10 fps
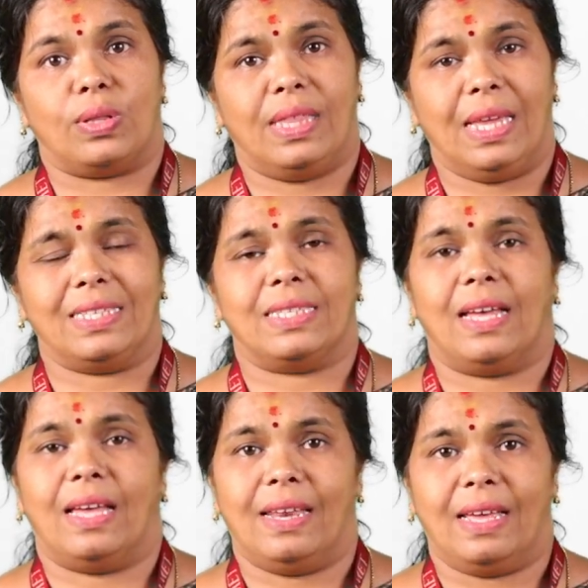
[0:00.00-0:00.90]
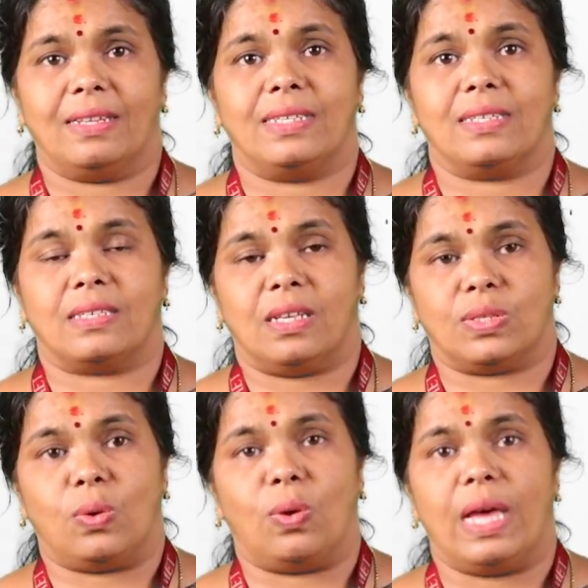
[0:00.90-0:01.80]
these energies, the
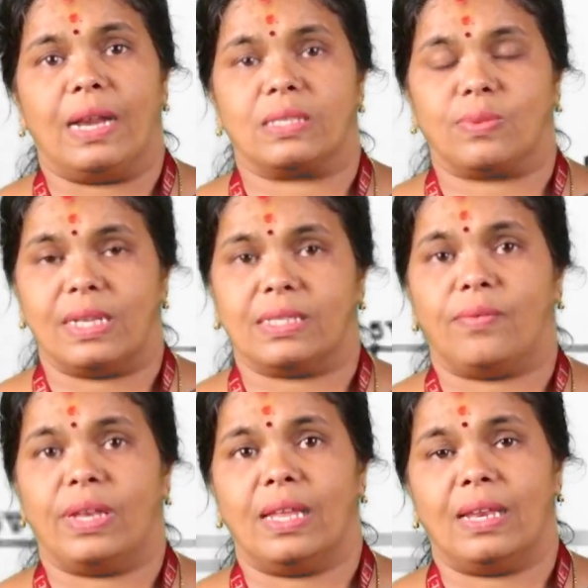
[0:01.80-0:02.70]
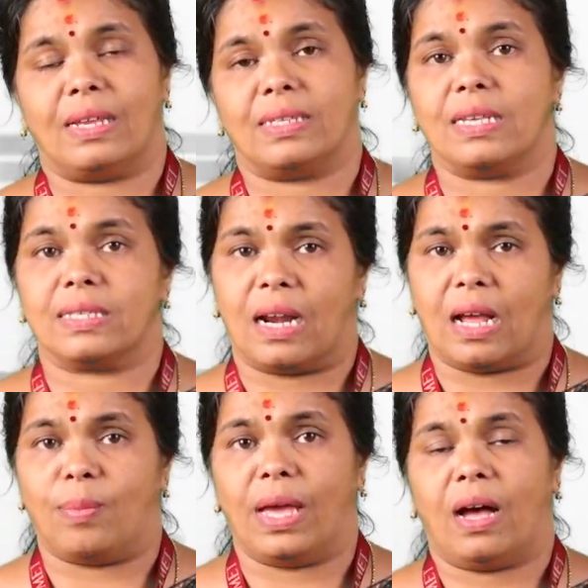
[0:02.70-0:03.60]
solar as well as the wind energies are
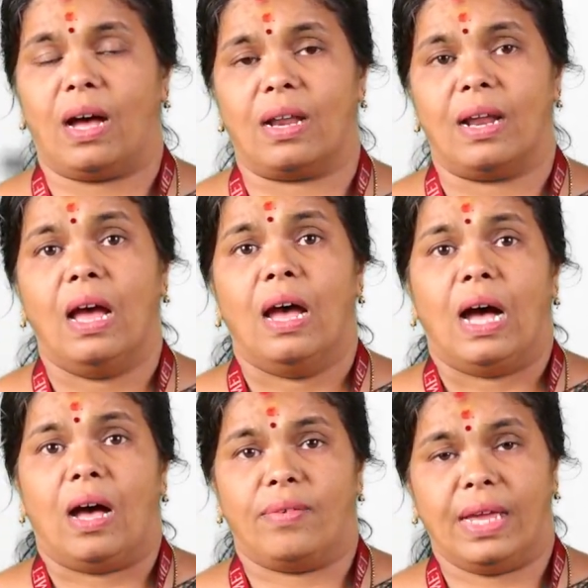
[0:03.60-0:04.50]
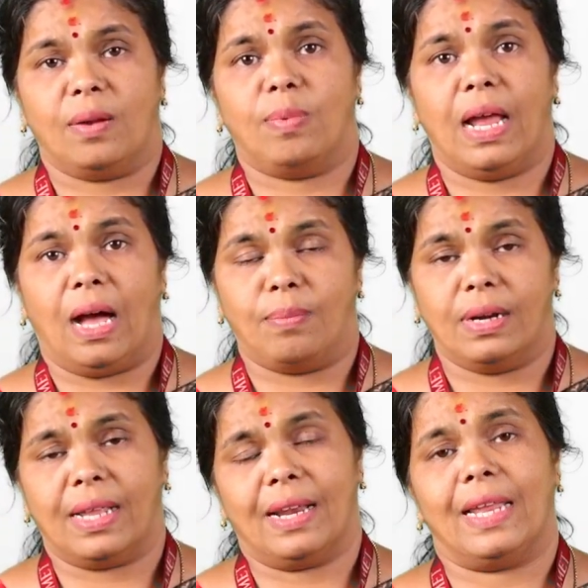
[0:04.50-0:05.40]
available
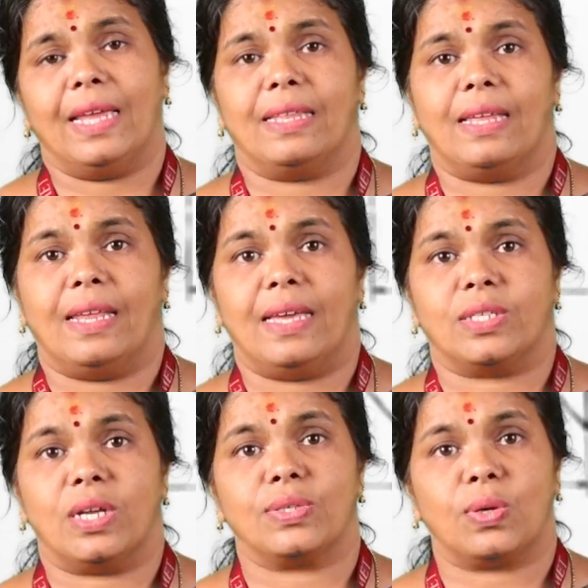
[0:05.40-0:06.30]
abundantly in the nature.